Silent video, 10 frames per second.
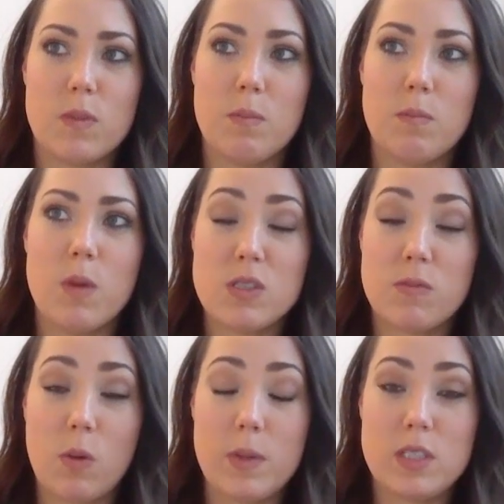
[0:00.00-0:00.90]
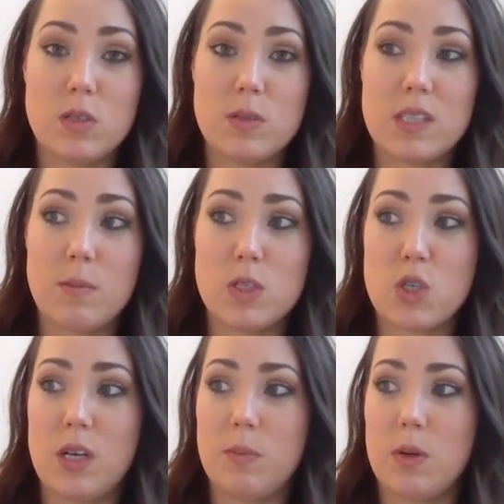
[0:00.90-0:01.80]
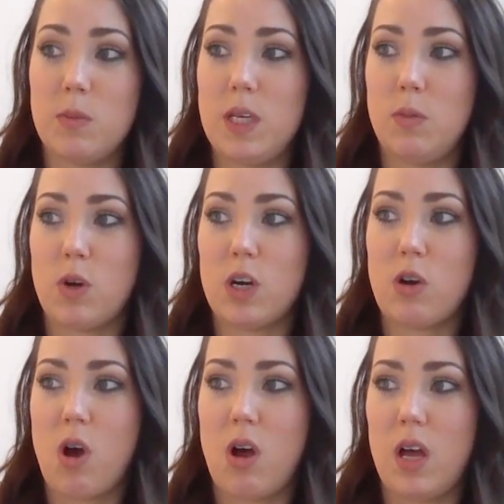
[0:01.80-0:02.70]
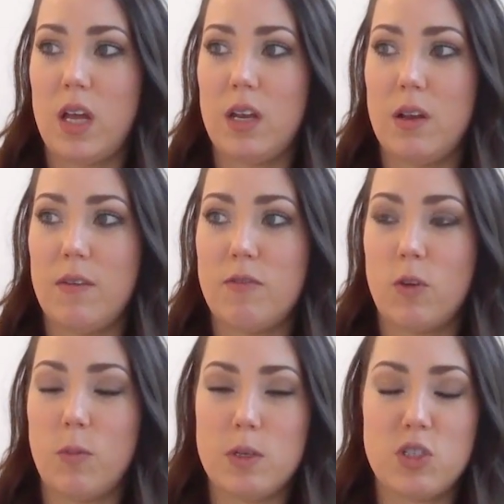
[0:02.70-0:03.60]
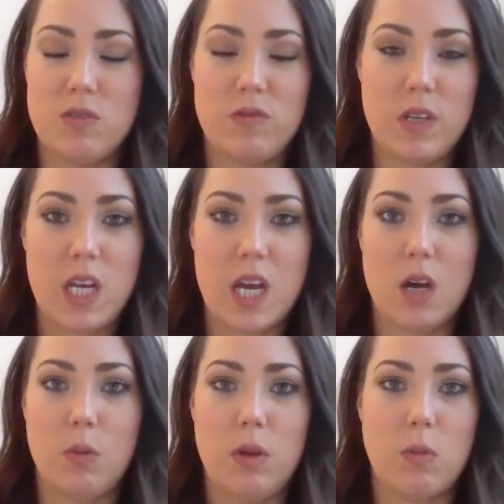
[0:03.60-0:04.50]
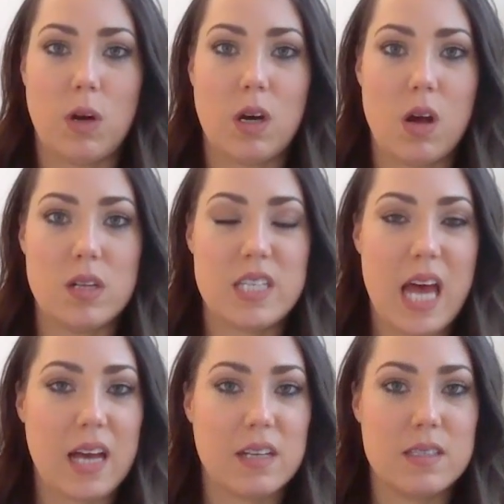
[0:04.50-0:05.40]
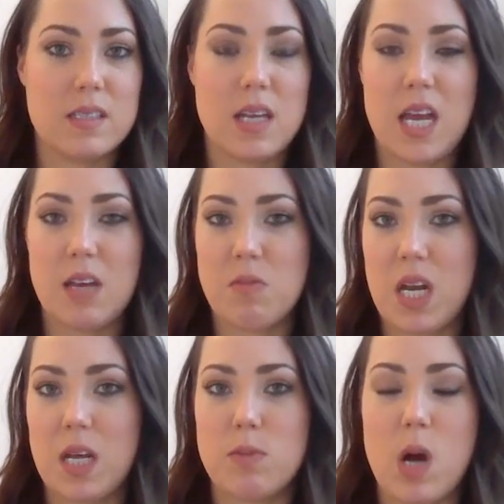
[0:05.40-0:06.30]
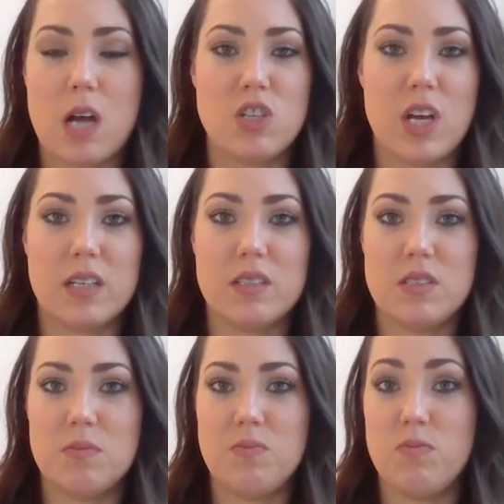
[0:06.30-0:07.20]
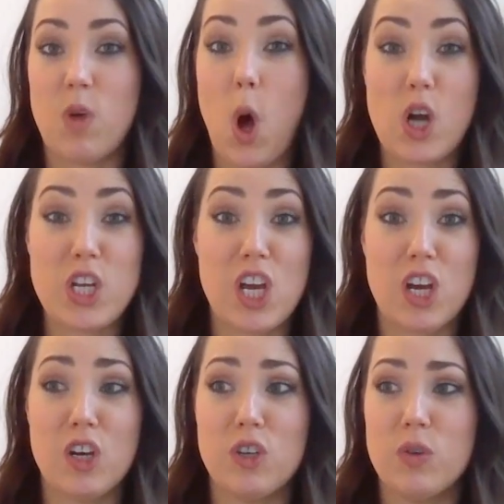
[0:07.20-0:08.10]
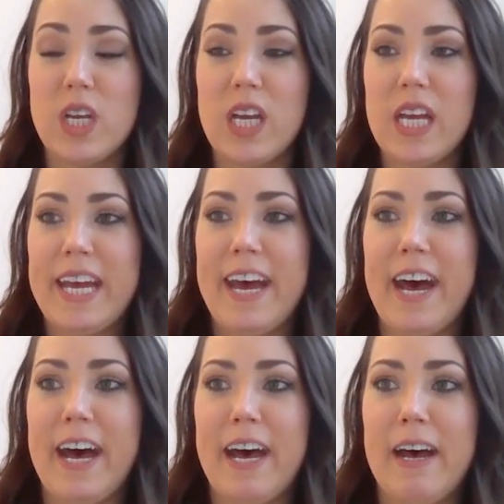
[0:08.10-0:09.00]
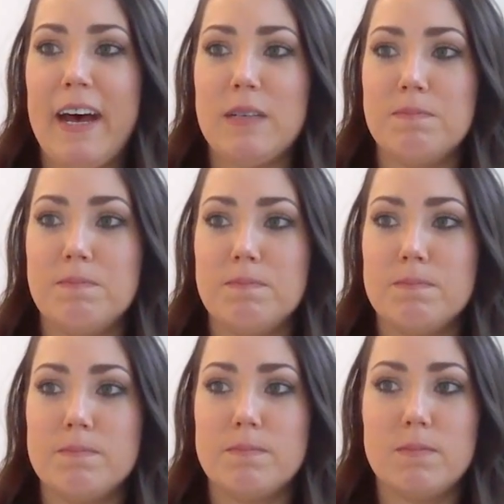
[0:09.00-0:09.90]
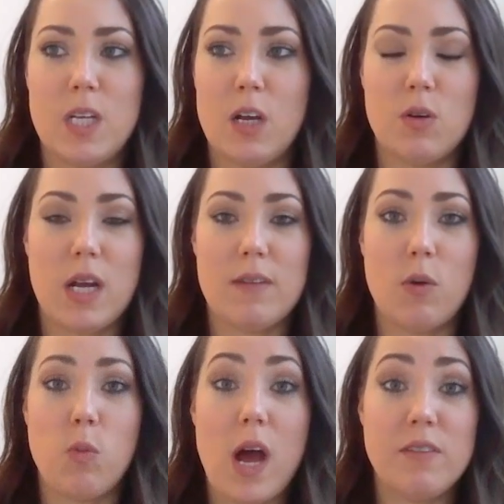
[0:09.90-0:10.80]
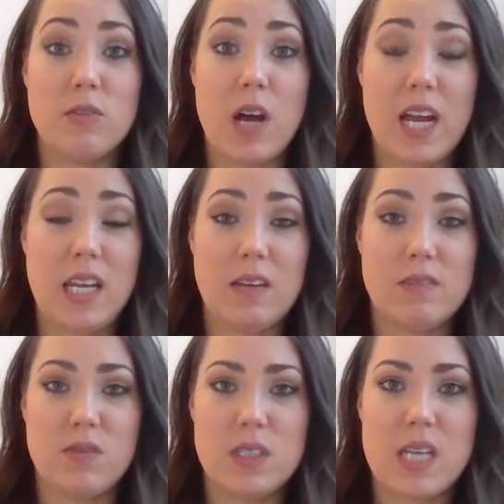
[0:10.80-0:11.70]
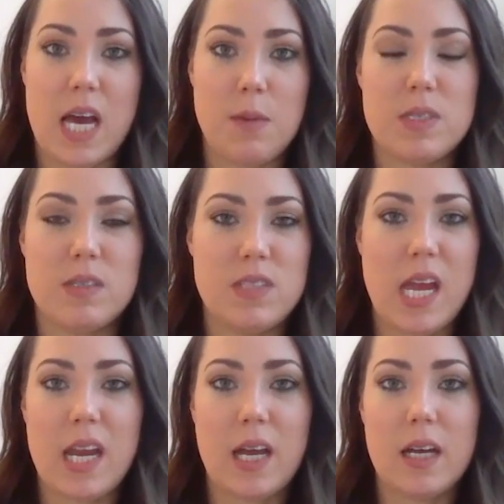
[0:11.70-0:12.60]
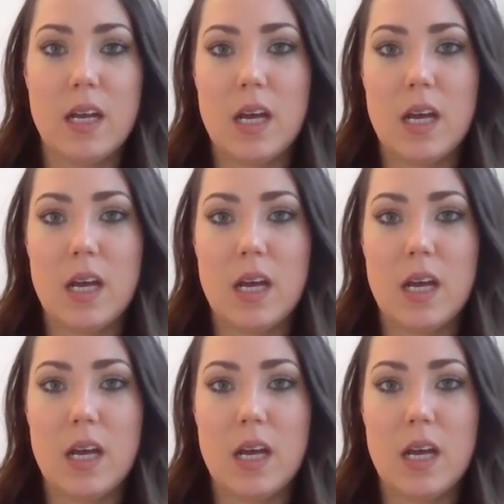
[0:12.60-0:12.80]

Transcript: Most of what we do is imagery, but we work on full motion video, we work on text, handwriting projects, audio, kind of a wide variety of different types of data.